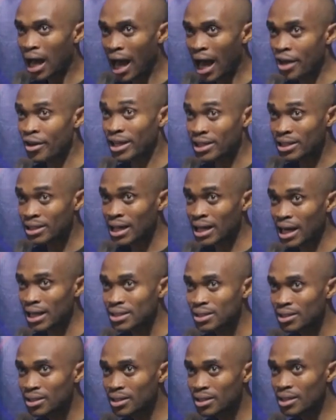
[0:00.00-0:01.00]
Are you getting
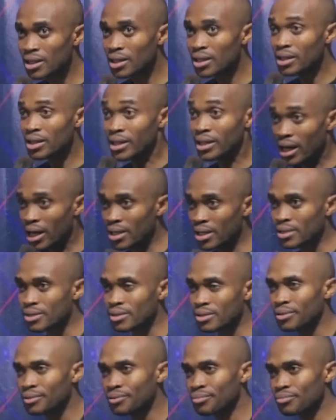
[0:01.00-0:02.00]
that?
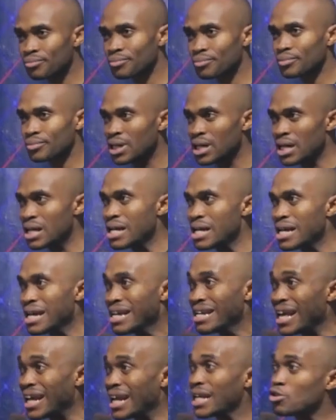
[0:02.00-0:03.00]
Yes.
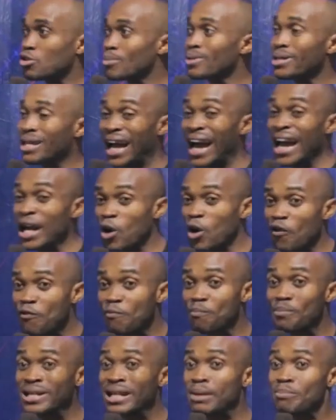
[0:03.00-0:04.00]
There are some kind
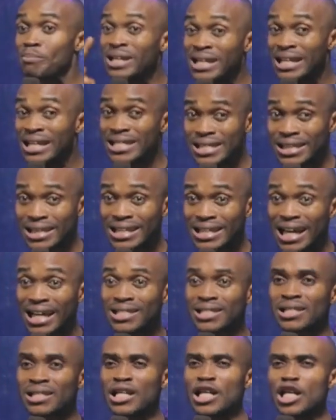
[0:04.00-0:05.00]
of ministry
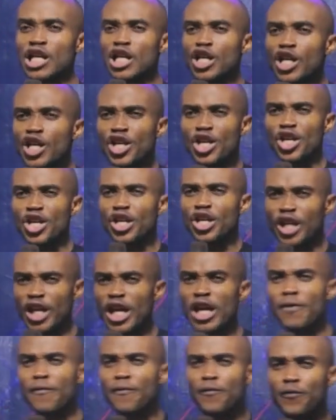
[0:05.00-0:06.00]
that
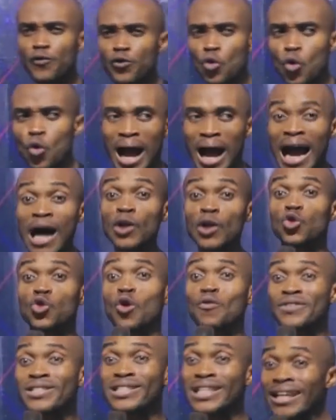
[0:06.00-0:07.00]
if you out
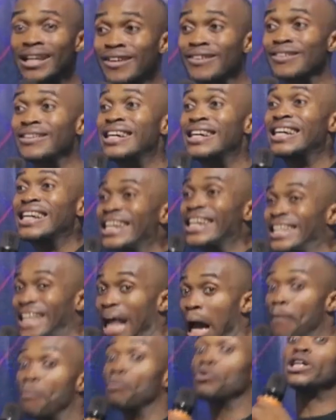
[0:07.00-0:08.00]
of zeal
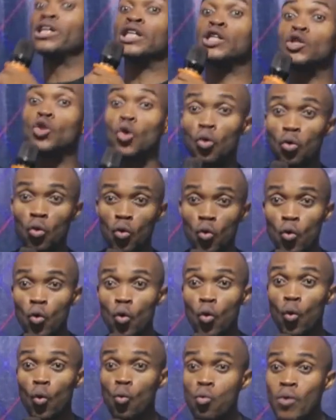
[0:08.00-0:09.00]
double into
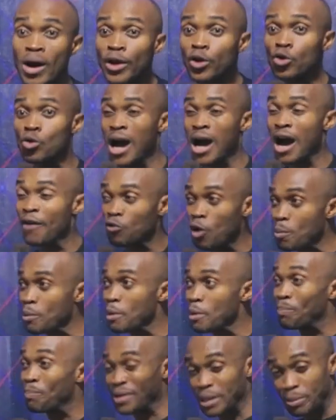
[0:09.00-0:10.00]
when you have not
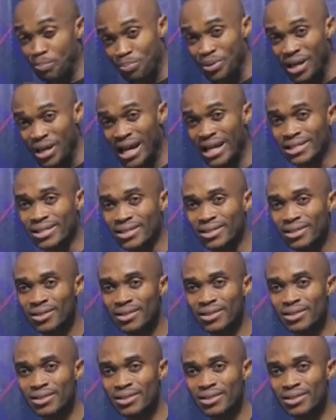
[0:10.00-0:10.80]
been prepared